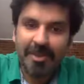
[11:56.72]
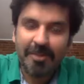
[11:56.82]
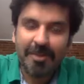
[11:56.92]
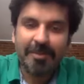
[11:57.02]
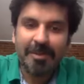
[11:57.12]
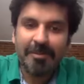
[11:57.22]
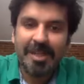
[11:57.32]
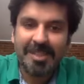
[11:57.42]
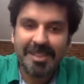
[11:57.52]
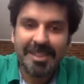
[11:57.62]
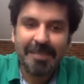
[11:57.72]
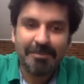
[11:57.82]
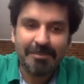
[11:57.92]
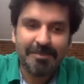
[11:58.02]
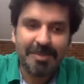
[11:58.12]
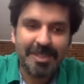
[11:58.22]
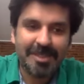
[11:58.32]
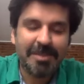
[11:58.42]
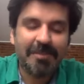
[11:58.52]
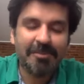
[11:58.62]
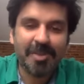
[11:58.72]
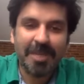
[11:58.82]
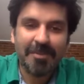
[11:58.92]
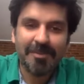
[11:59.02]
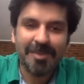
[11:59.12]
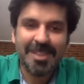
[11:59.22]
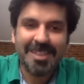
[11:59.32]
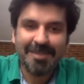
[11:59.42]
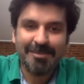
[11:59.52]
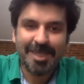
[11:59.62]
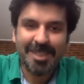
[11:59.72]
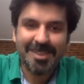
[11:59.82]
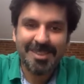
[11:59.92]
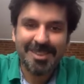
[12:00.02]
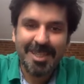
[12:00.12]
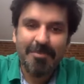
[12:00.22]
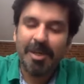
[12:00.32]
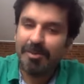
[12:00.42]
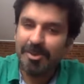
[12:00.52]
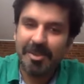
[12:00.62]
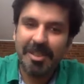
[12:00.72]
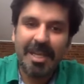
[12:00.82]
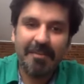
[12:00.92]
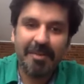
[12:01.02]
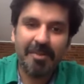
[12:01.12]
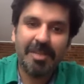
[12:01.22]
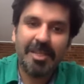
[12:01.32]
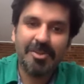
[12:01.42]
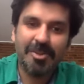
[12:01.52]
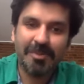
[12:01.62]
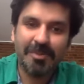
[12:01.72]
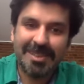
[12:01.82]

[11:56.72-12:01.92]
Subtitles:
but my marketing team tells me I have to keep it within 10 minutes. But it was great having you. Thank you so much.